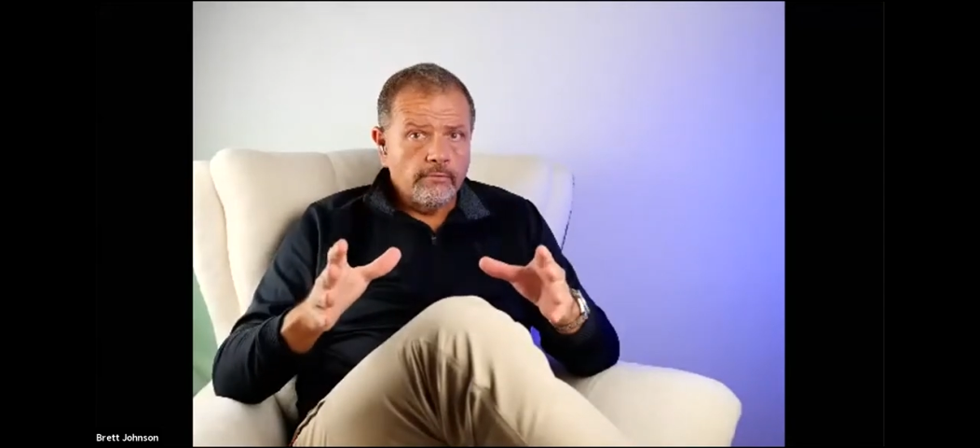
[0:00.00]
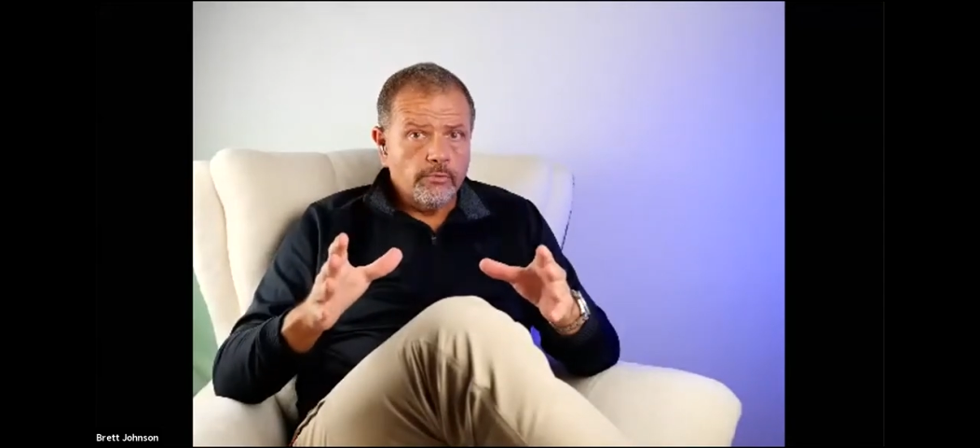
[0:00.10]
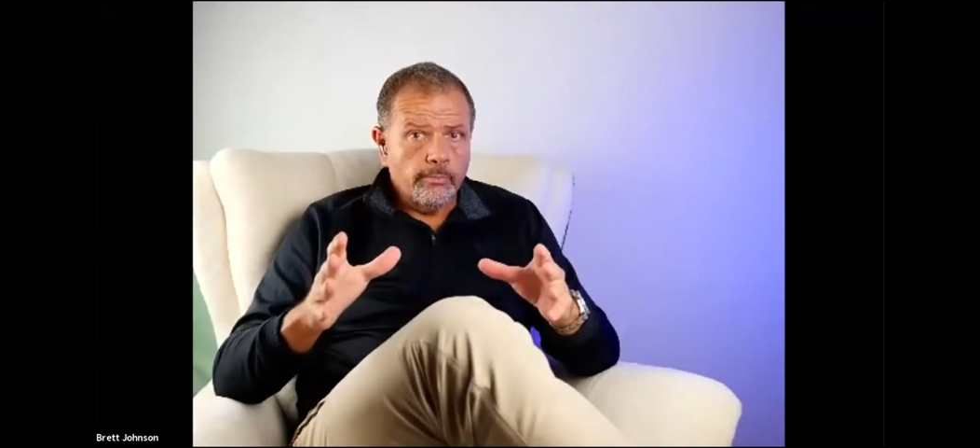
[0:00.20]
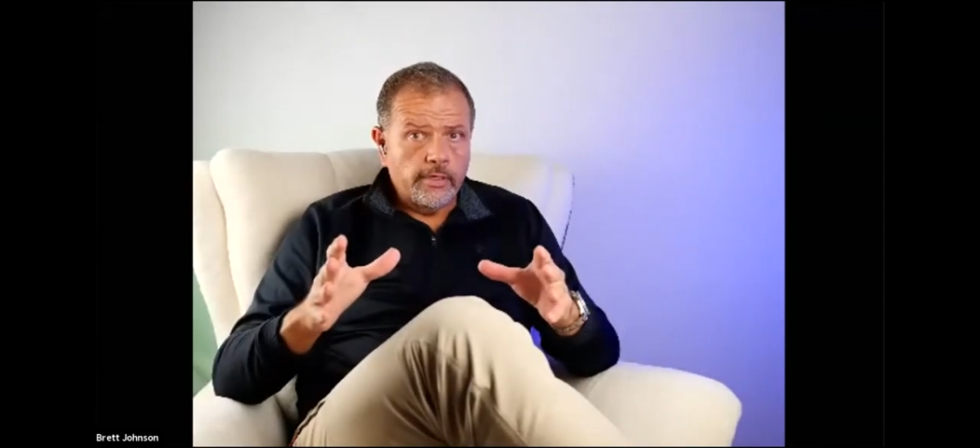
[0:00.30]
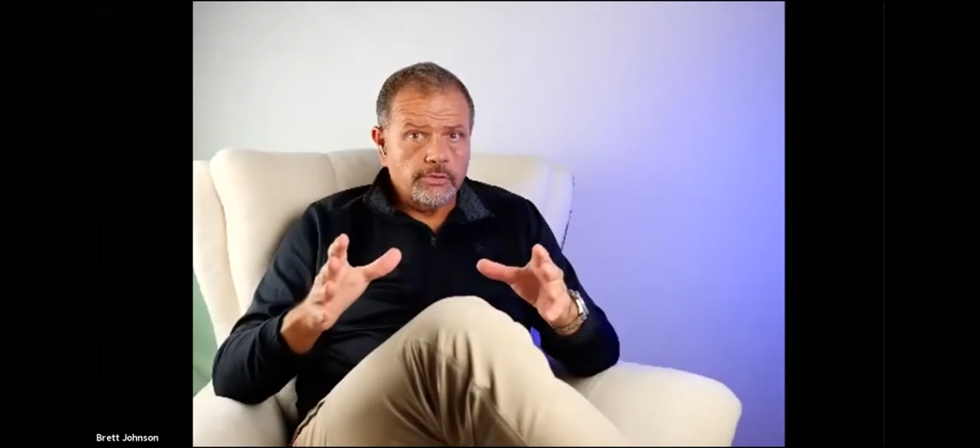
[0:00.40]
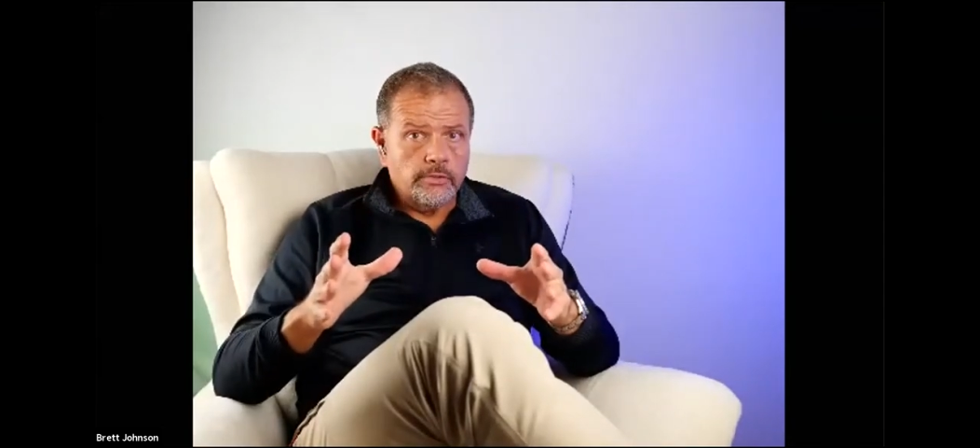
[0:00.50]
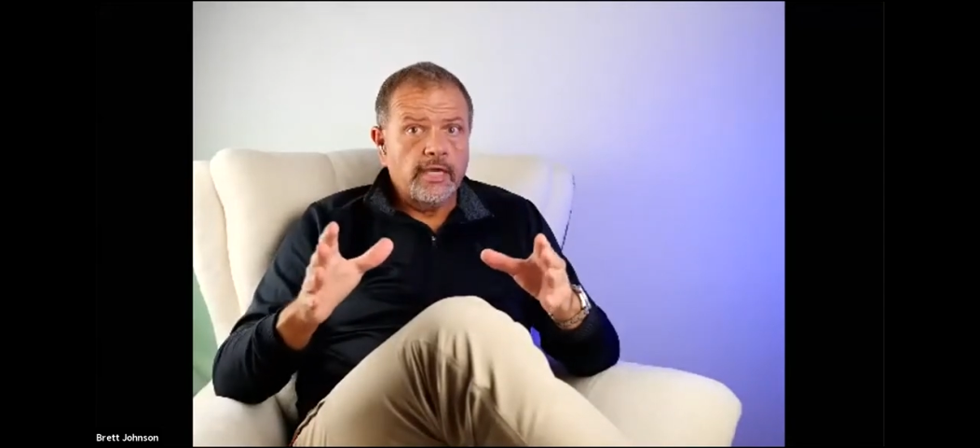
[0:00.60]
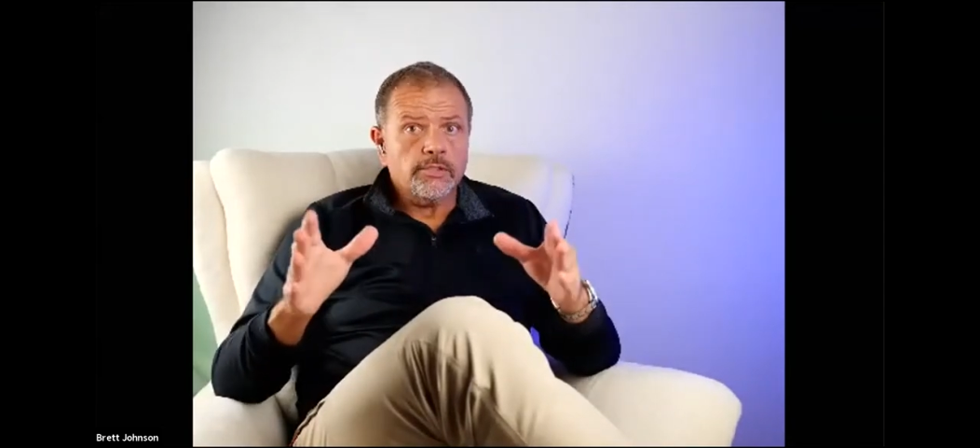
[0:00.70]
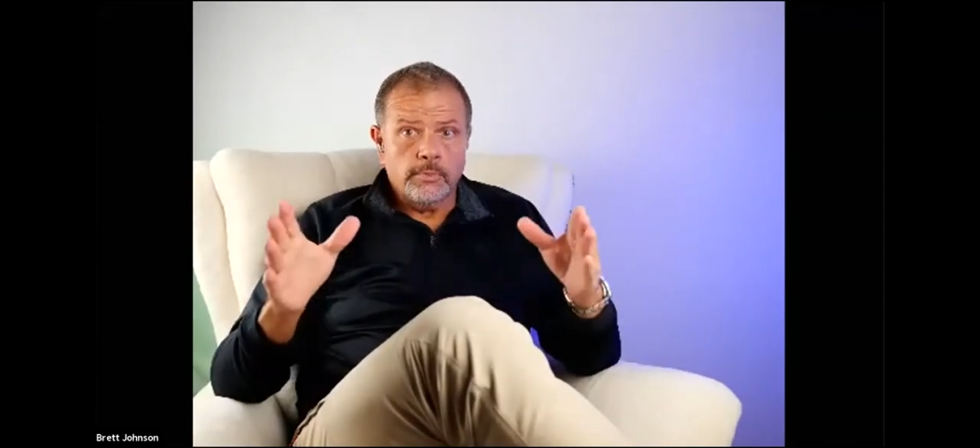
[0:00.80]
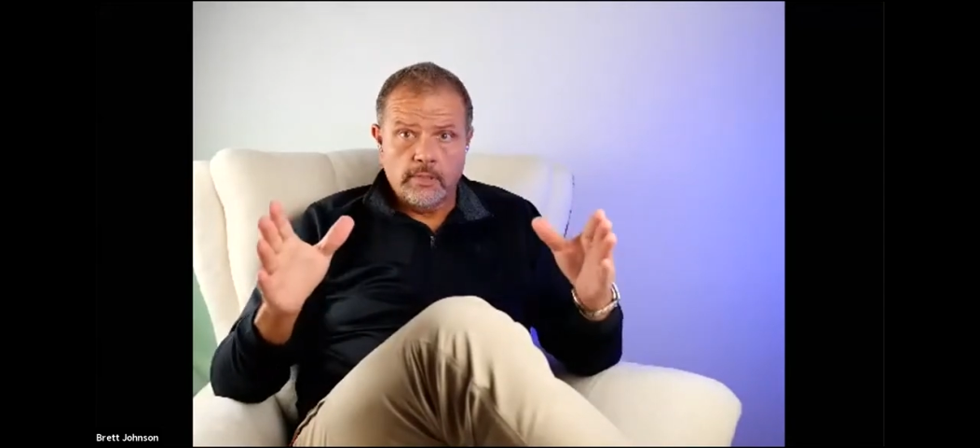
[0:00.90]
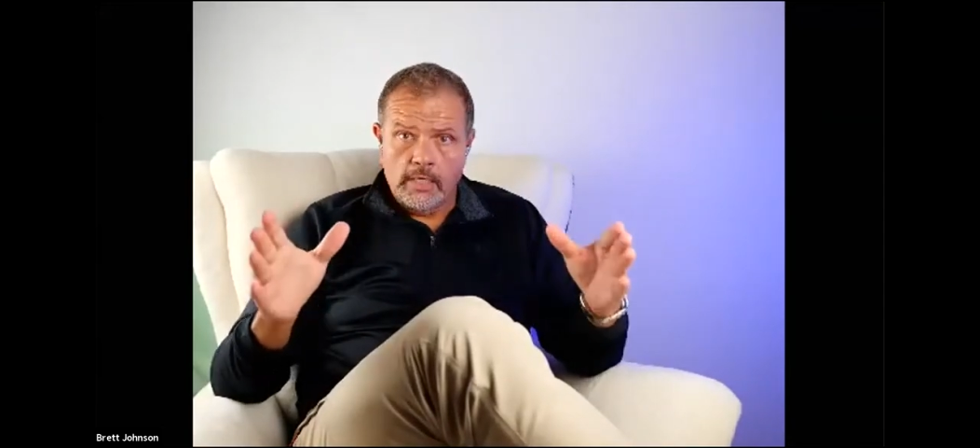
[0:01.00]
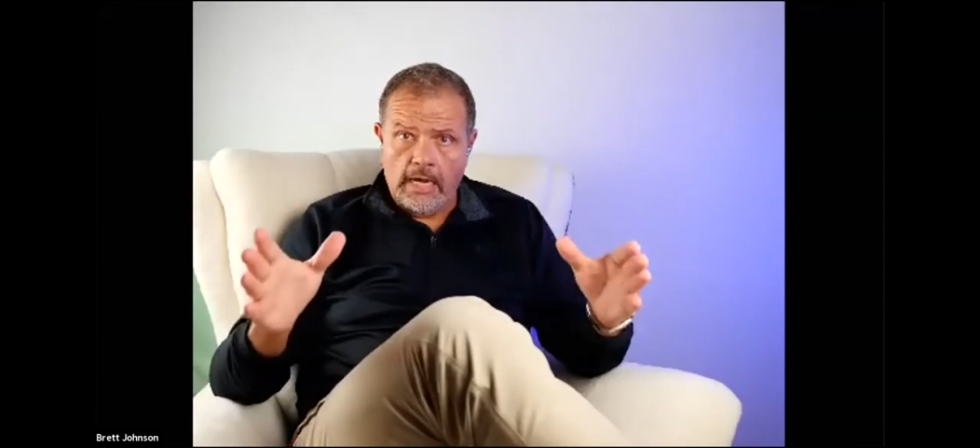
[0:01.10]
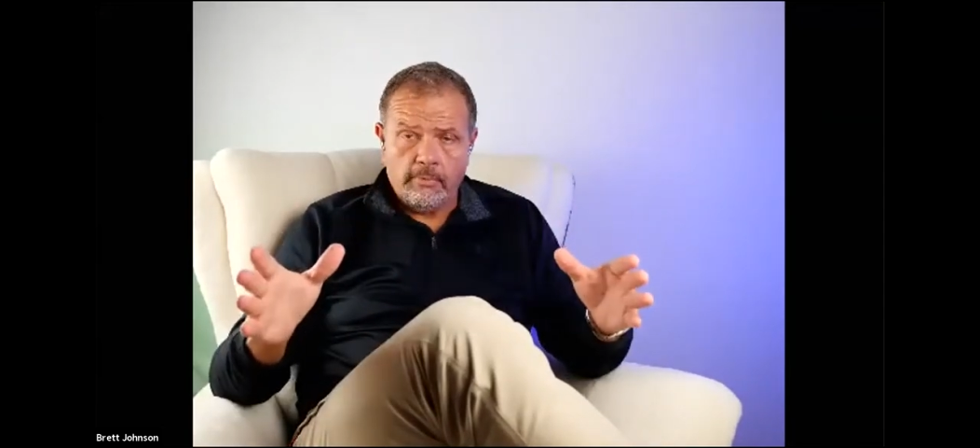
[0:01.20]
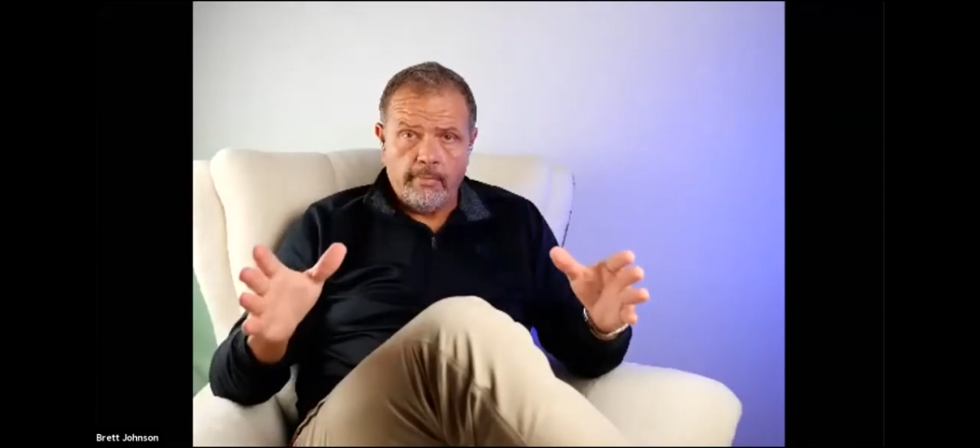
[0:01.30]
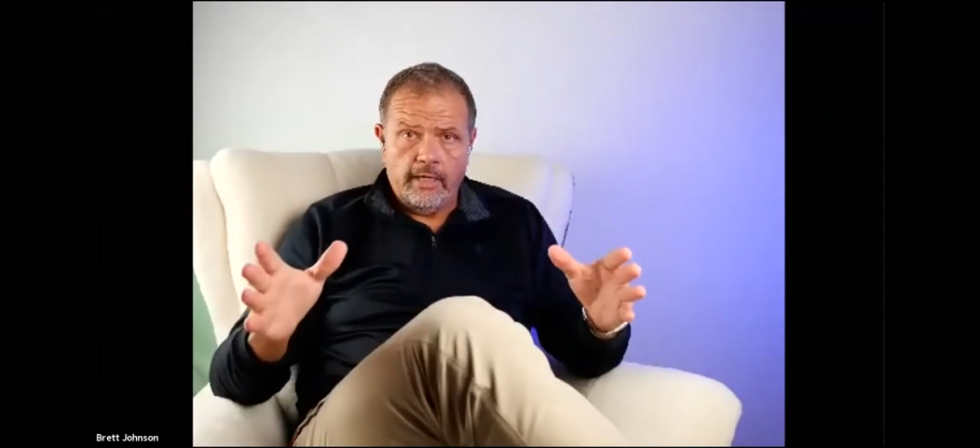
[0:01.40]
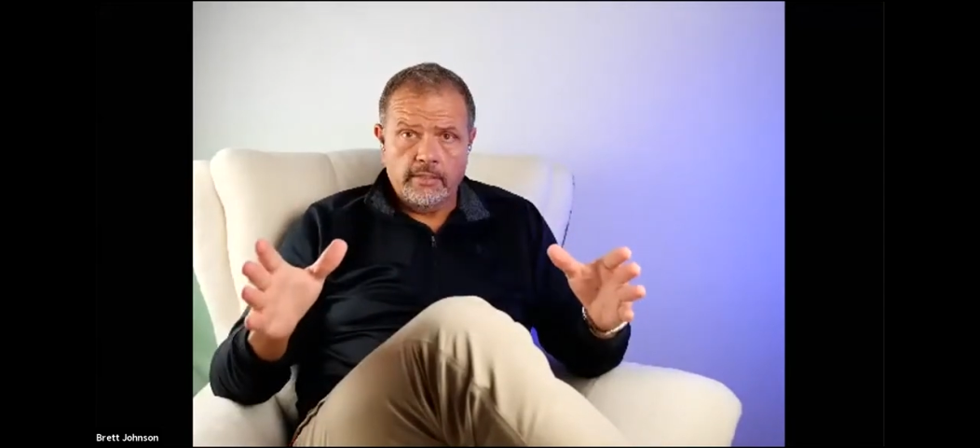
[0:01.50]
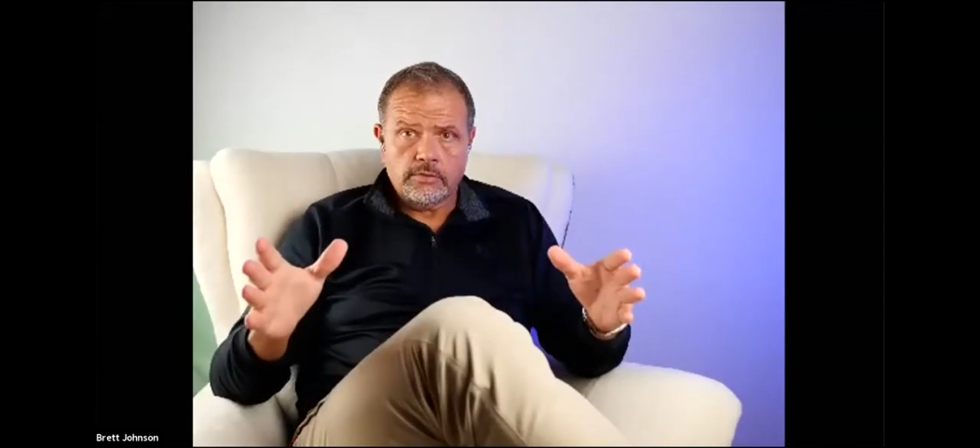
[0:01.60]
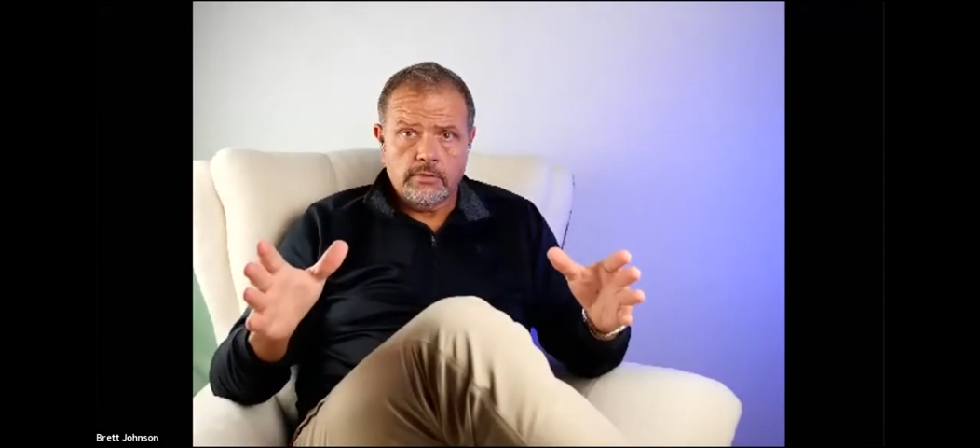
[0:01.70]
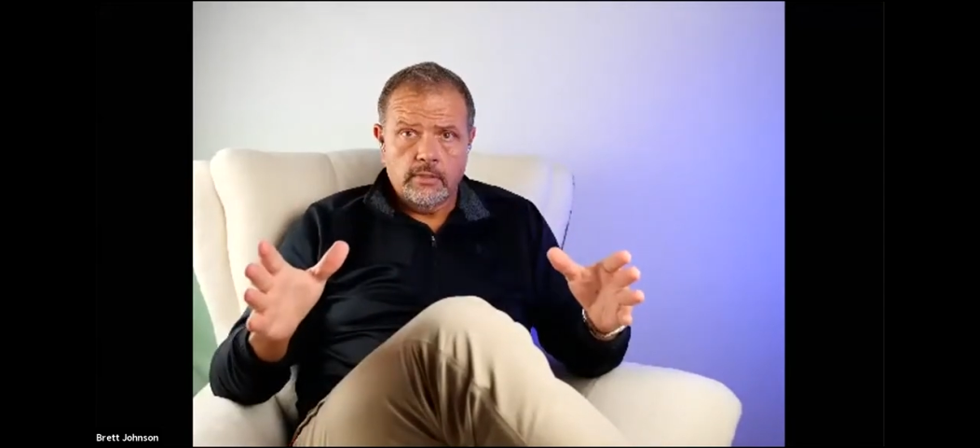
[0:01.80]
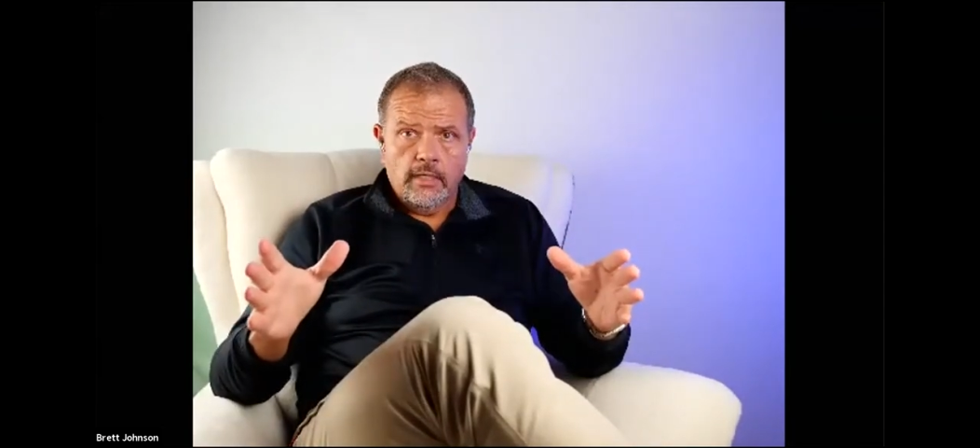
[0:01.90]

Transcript: information has been compromised.